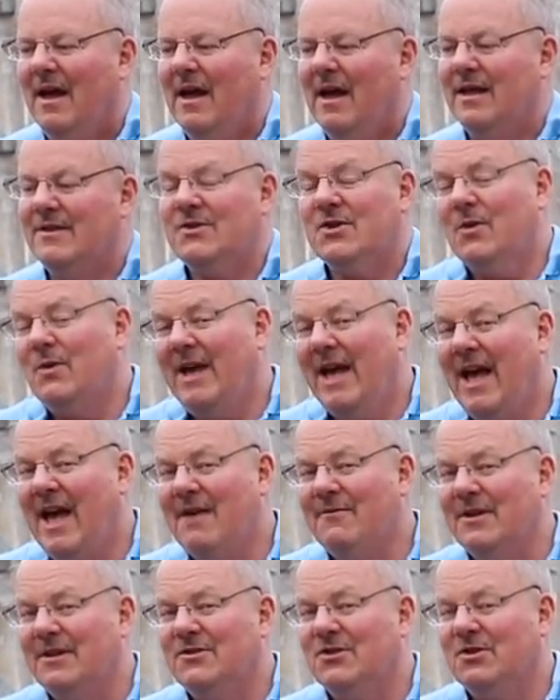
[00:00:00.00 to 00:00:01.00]
And so we
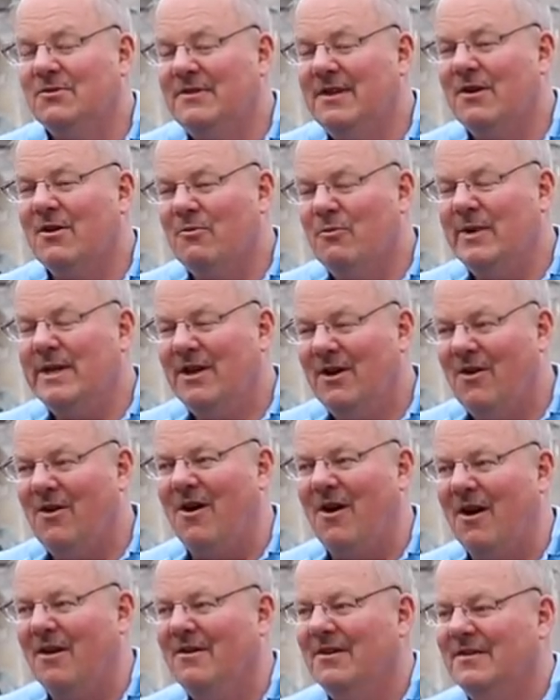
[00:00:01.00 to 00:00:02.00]
have it. So there we
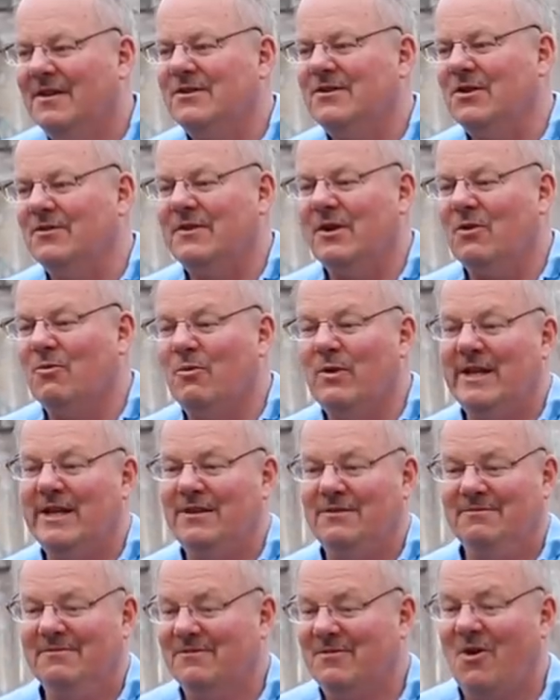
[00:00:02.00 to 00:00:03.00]
are. This is, there
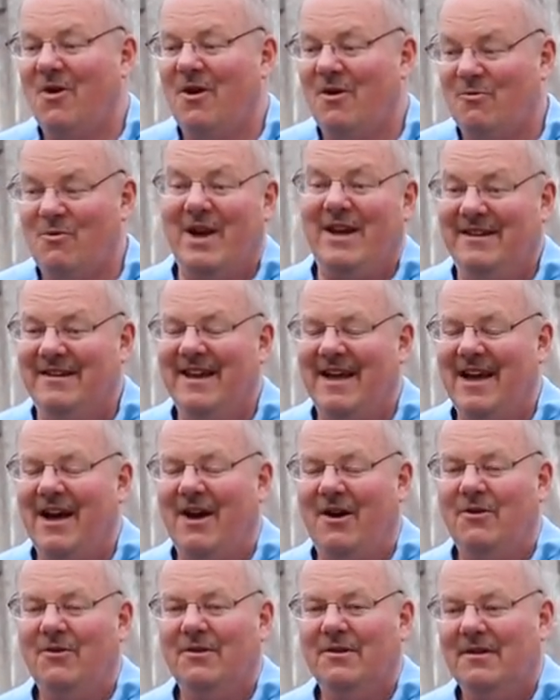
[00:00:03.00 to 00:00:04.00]
we are right
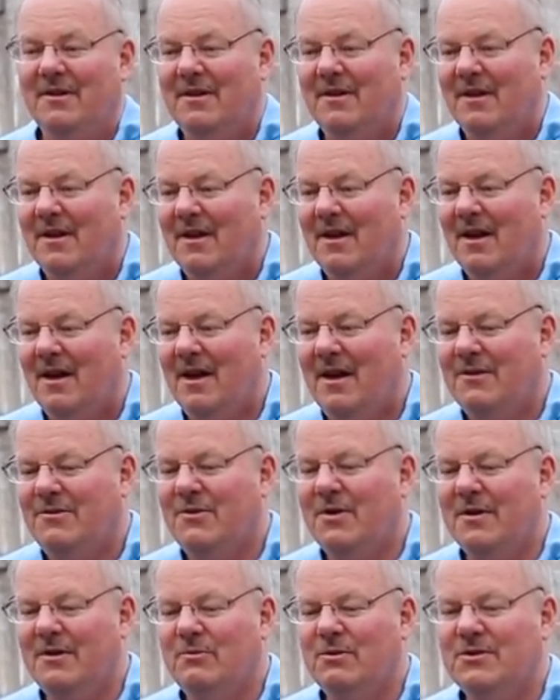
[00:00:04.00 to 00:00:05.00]
now. I
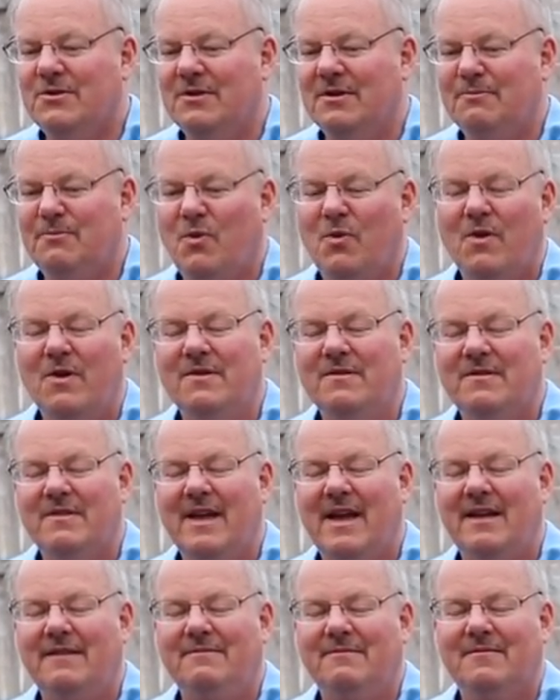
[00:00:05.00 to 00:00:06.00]
thought it was important
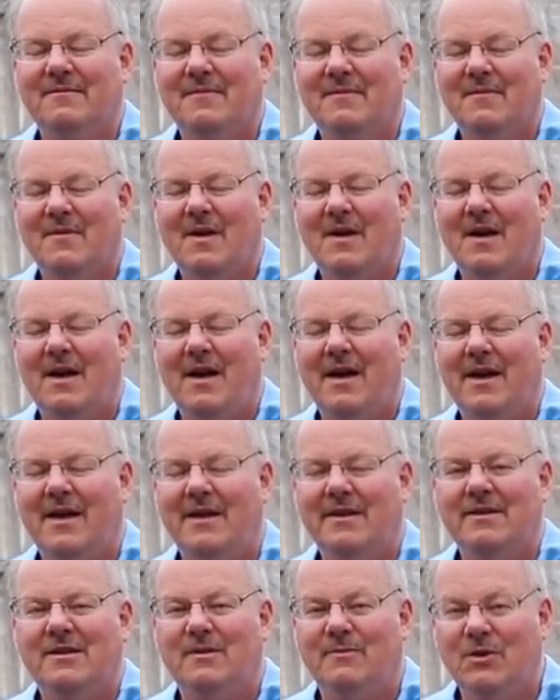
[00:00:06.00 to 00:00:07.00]
that
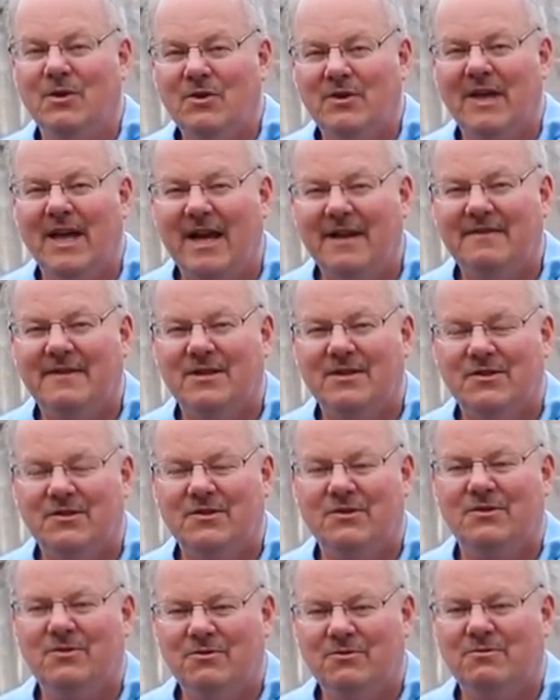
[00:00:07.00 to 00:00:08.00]
I communicate this
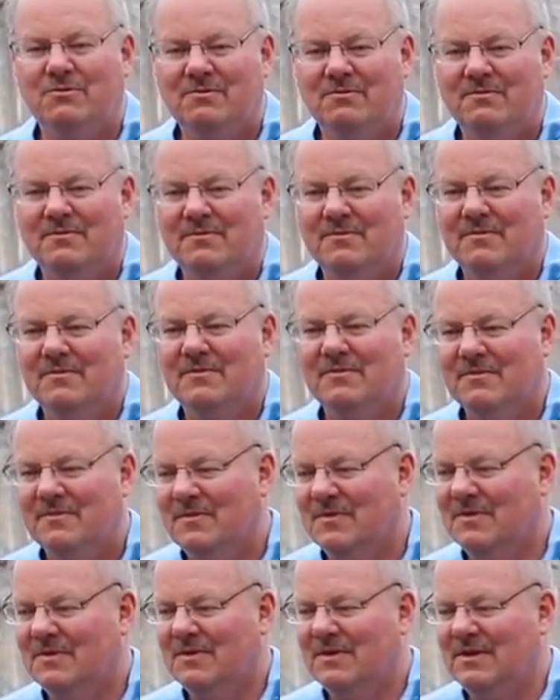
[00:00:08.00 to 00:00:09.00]
to
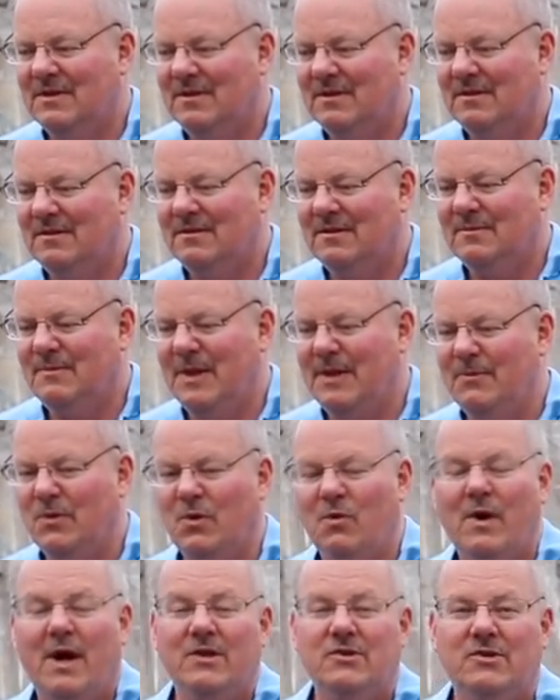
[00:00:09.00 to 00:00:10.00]
the, the people
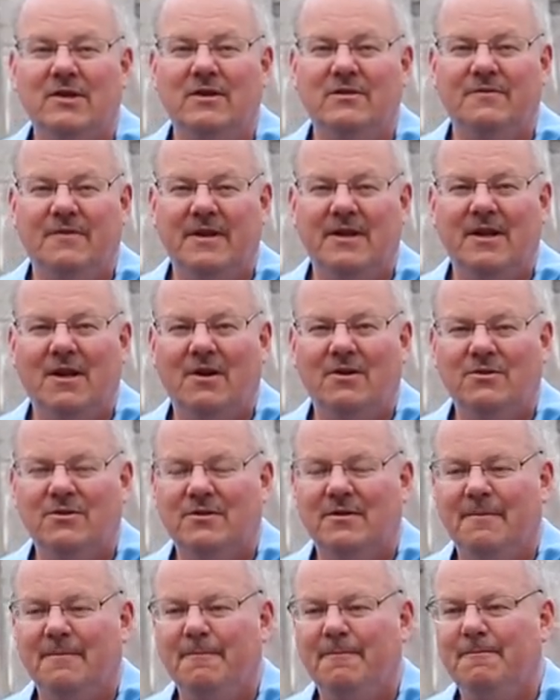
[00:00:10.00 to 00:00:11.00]
who watch these videos.